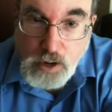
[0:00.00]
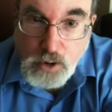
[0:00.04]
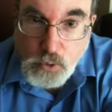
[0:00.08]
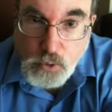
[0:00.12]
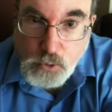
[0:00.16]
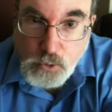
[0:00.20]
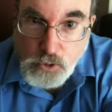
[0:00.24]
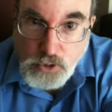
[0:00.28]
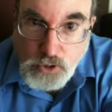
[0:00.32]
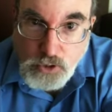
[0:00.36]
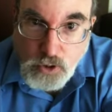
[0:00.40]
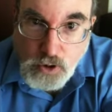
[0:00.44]

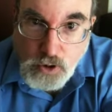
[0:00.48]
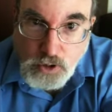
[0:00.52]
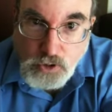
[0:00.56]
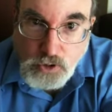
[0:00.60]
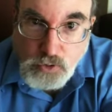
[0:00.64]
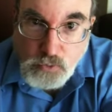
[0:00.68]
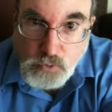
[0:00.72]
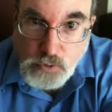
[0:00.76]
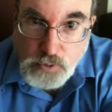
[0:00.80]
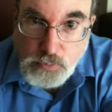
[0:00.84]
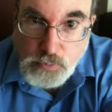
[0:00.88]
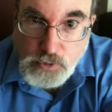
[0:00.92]
or a dark
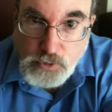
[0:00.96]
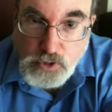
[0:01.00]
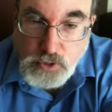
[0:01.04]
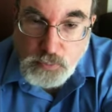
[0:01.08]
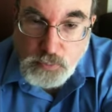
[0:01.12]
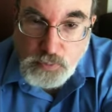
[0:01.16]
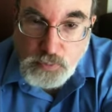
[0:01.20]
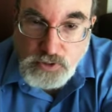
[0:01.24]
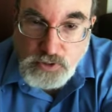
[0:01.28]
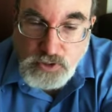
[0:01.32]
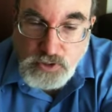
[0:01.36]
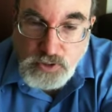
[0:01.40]
squared
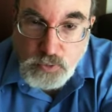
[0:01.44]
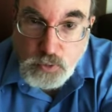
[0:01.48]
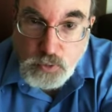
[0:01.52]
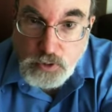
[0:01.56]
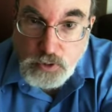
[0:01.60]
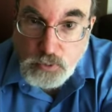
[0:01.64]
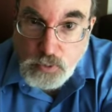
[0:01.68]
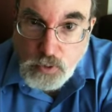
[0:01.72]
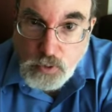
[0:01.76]
bishop on c1 are